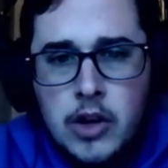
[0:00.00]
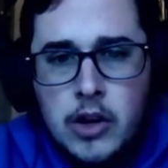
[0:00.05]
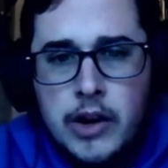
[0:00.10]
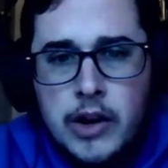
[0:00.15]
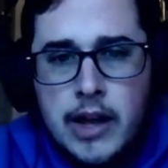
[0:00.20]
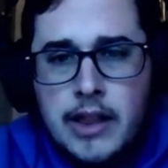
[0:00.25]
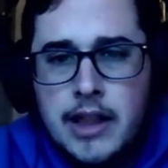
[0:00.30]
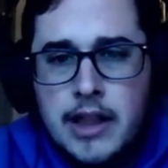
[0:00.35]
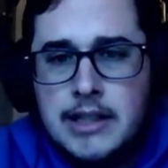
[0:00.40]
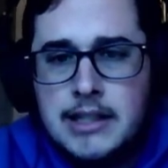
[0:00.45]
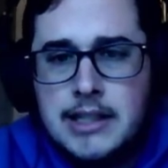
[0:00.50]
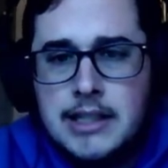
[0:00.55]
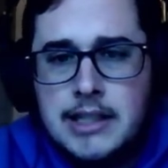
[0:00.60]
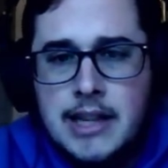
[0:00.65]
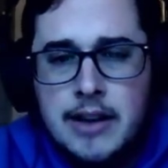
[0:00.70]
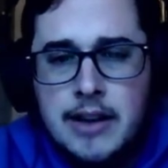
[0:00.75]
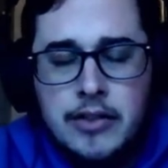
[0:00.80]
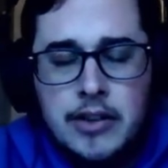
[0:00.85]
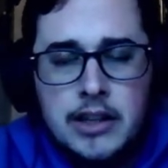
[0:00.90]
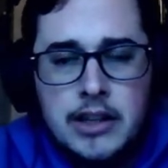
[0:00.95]
Okay, that's
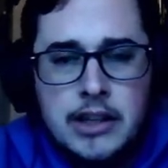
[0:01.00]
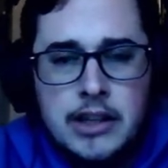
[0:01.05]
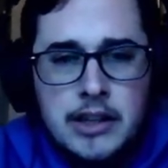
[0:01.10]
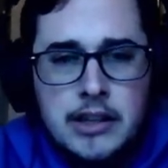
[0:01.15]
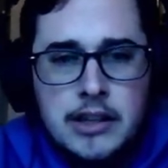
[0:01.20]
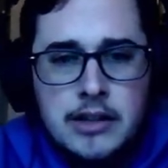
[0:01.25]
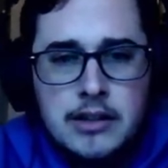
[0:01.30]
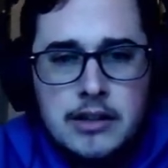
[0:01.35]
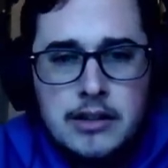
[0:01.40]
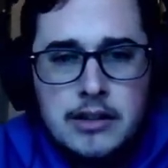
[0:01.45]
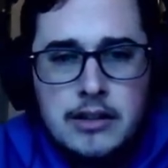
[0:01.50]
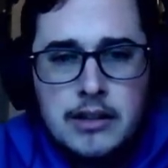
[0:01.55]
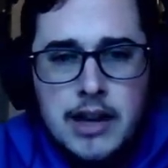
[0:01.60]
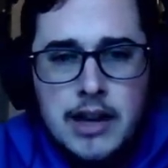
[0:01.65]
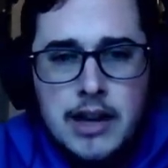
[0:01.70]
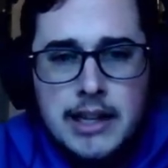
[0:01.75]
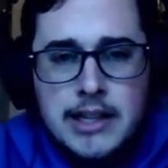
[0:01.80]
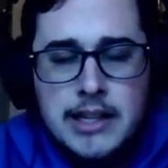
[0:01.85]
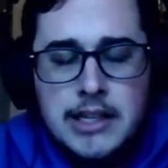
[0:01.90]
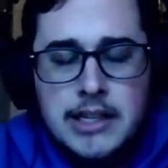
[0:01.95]
definitely
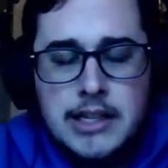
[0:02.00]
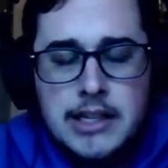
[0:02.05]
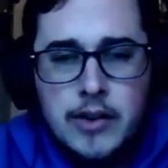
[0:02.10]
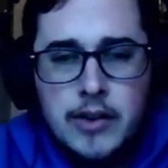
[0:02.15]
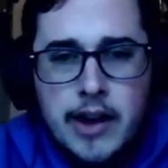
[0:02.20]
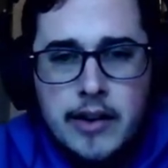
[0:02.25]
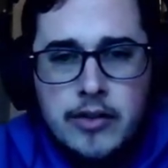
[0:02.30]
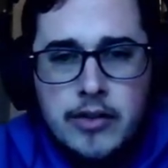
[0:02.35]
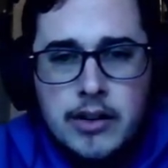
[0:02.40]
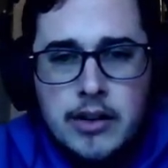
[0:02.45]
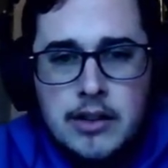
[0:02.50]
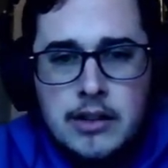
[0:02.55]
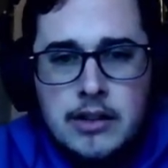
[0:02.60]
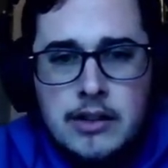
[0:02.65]
at least 5.